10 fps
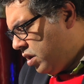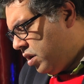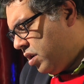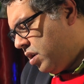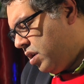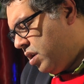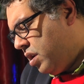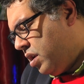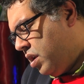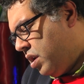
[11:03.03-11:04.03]

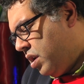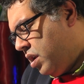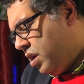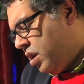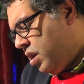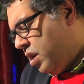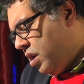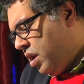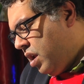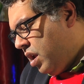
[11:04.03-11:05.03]

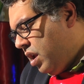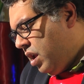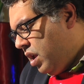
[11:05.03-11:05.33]
Nobody speaks.